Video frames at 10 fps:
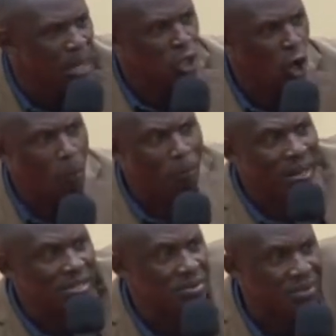that
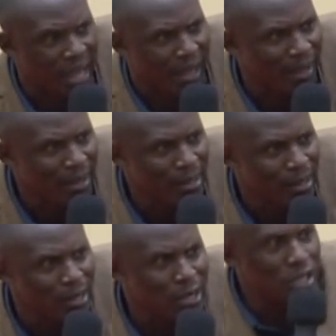opens there
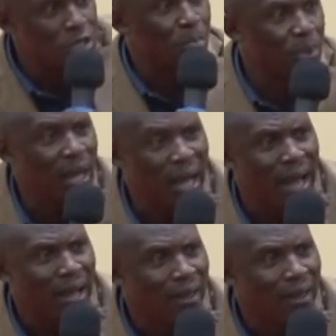is prayer